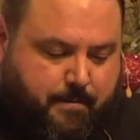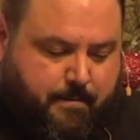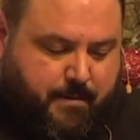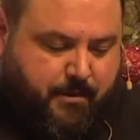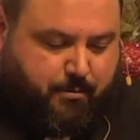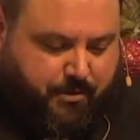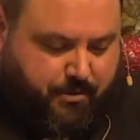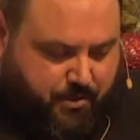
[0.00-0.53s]

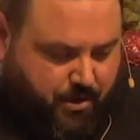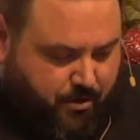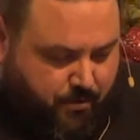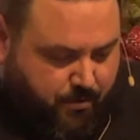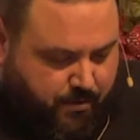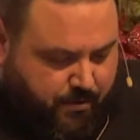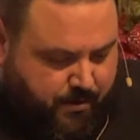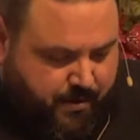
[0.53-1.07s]
This was
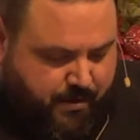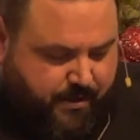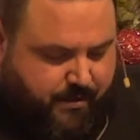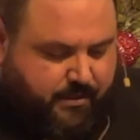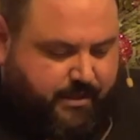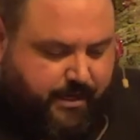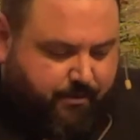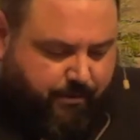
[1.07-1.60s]
no
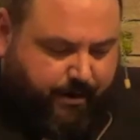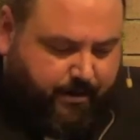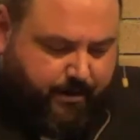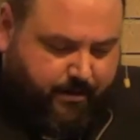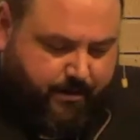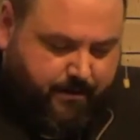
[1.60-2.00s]
secret.